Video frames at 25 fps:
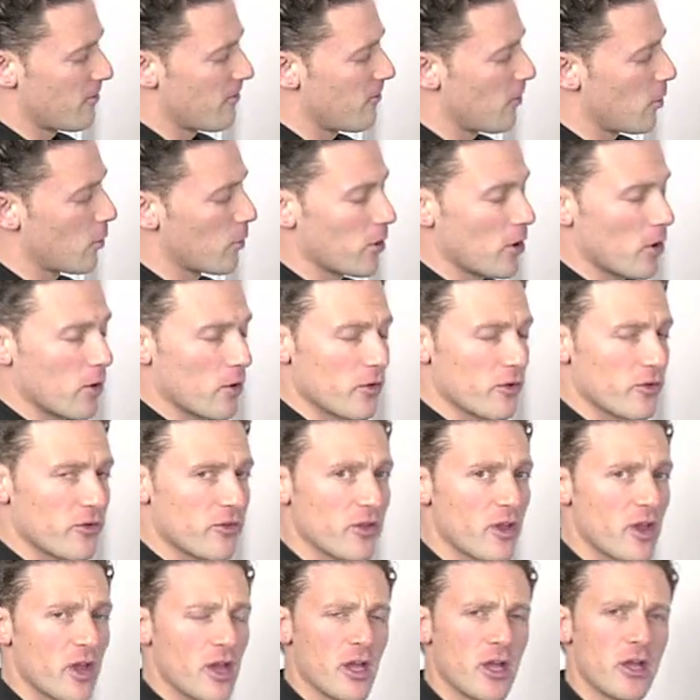
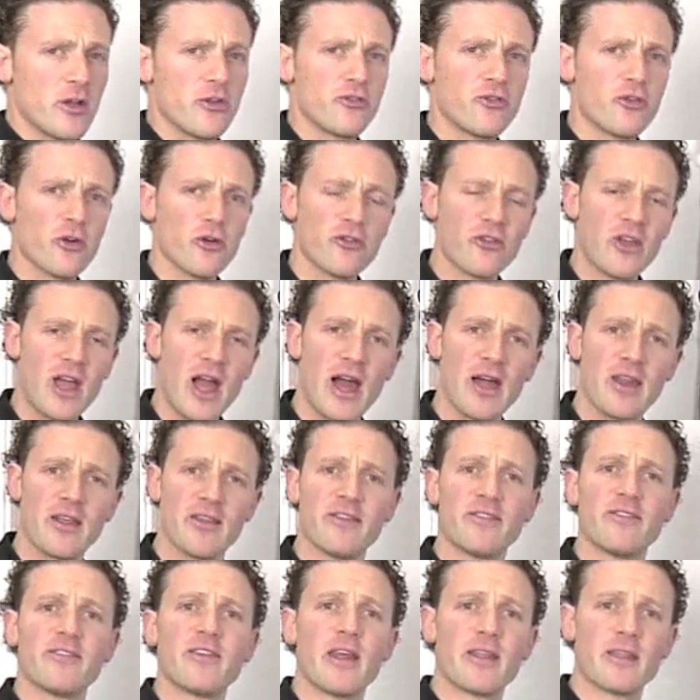photos, it shows you how to
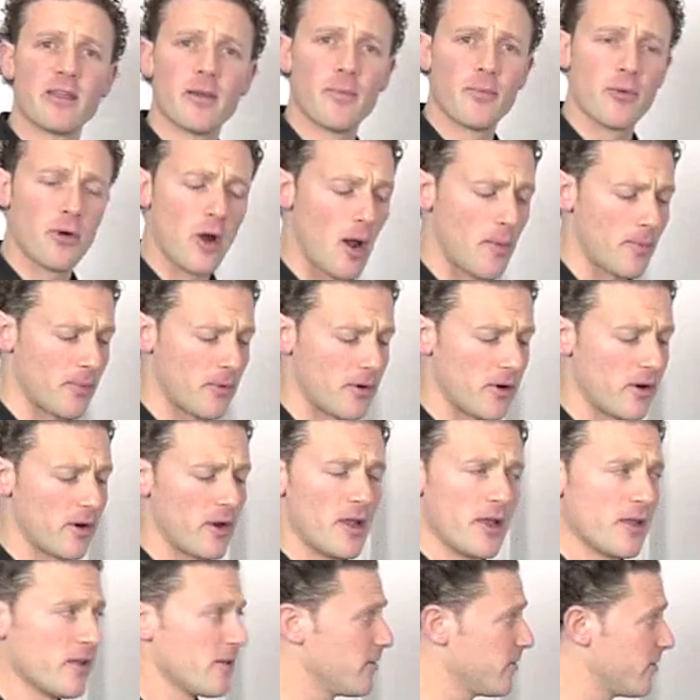set the
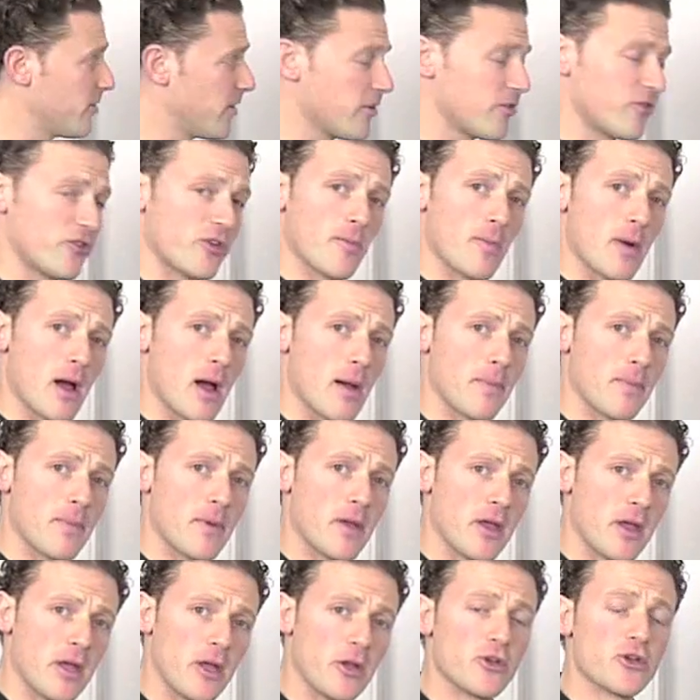proper system
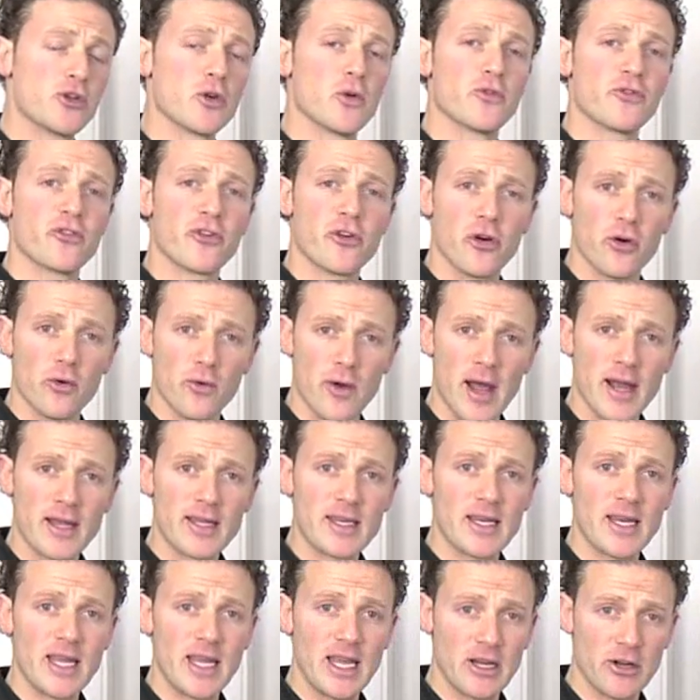up, it shows
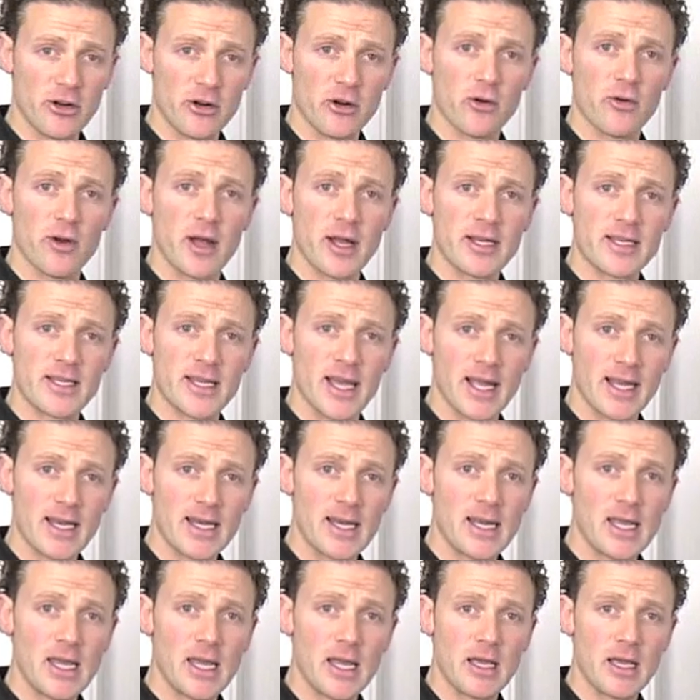correct and incorrect
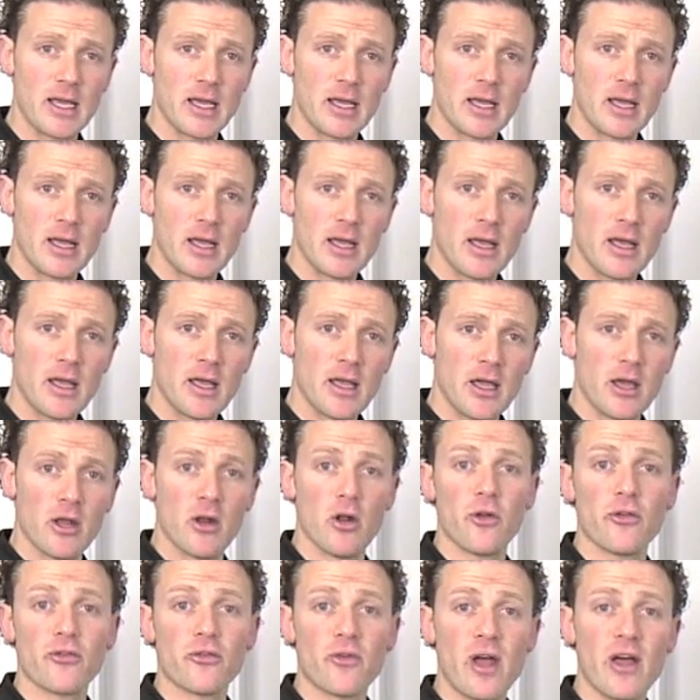technique. It
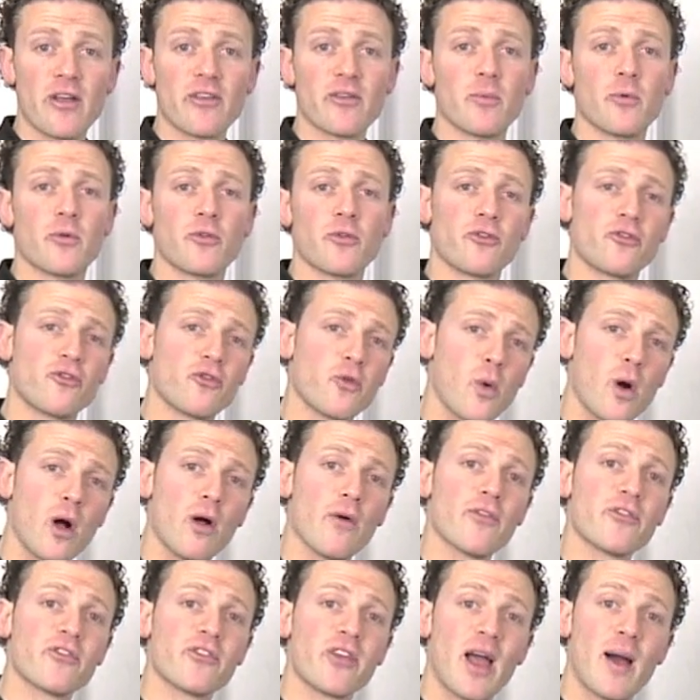also has about
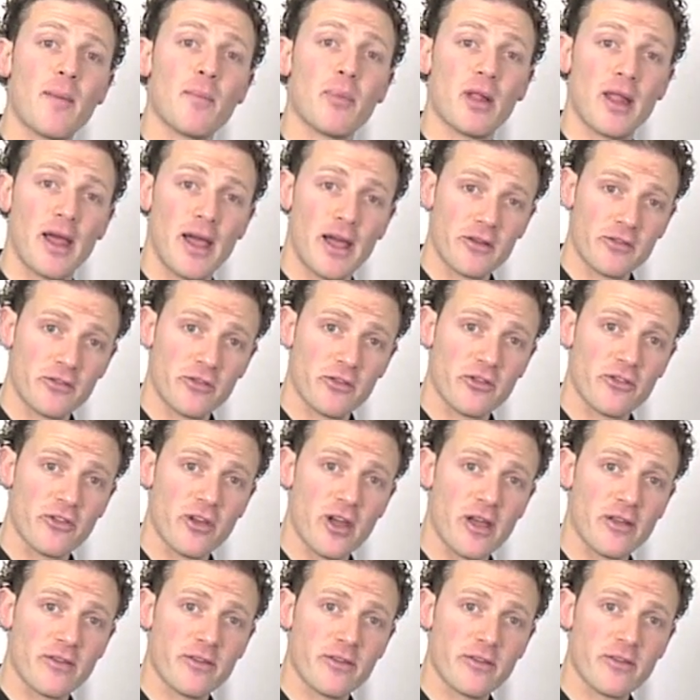12 sample
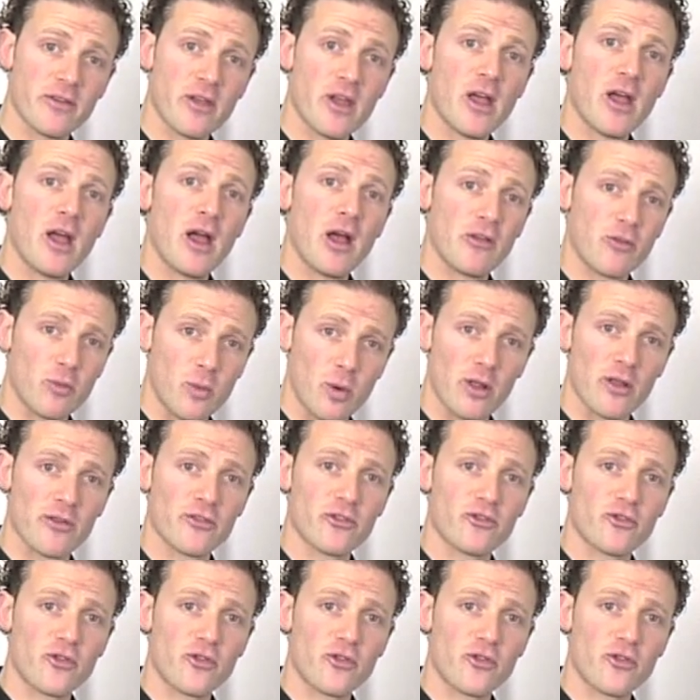exercises as well as a